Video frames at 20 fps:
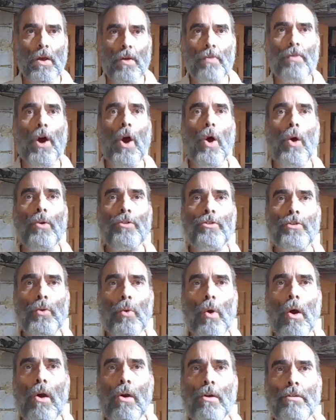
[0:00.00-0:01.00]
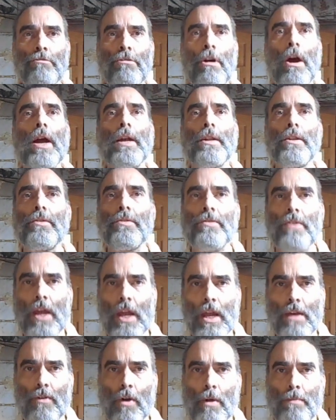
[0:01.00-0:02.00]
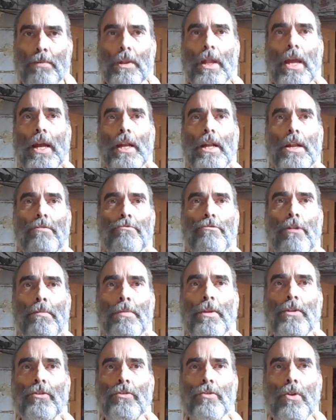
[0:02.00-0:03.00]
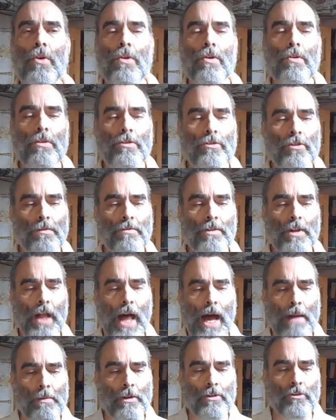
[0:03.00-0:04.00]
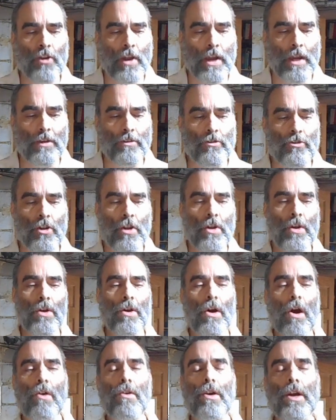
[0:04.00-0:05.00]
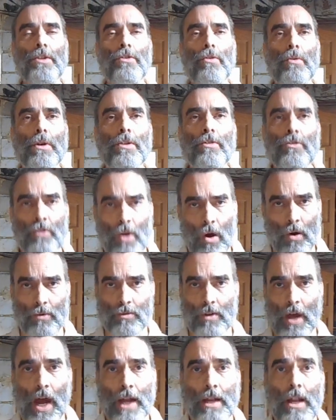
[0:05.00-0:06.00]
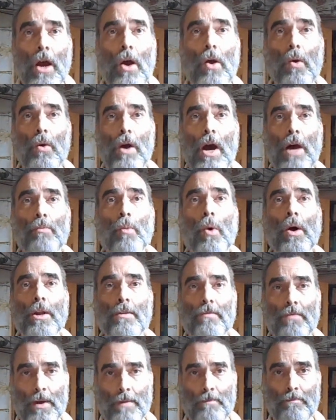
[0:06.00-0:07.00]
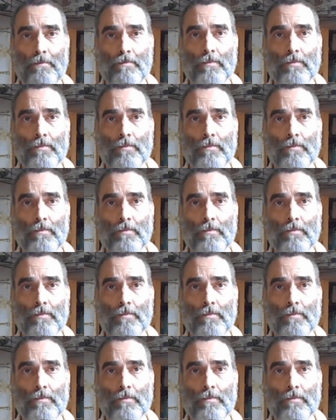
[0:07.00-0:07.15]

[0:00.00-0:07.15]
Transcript: Those who are trying to save our planet from the scourge of climate change are under assault. I know, I'm one of them.